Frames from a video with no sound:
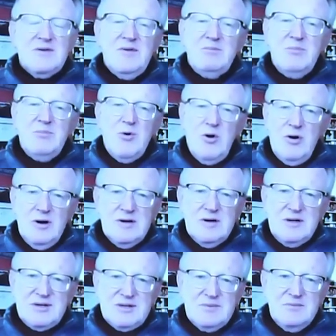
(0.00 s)
the
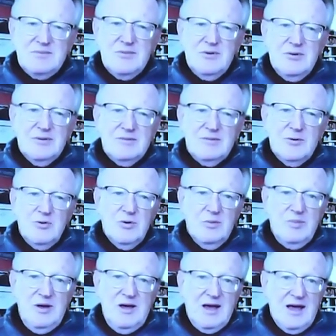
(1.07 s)
boys who were
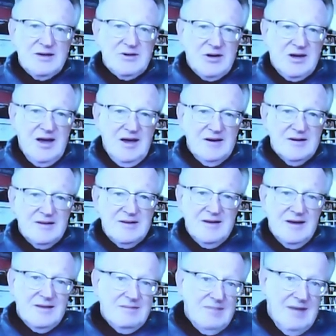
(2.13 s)
being educated,
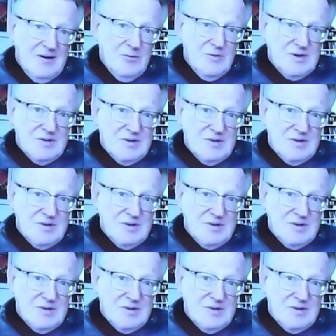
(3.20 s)
and it was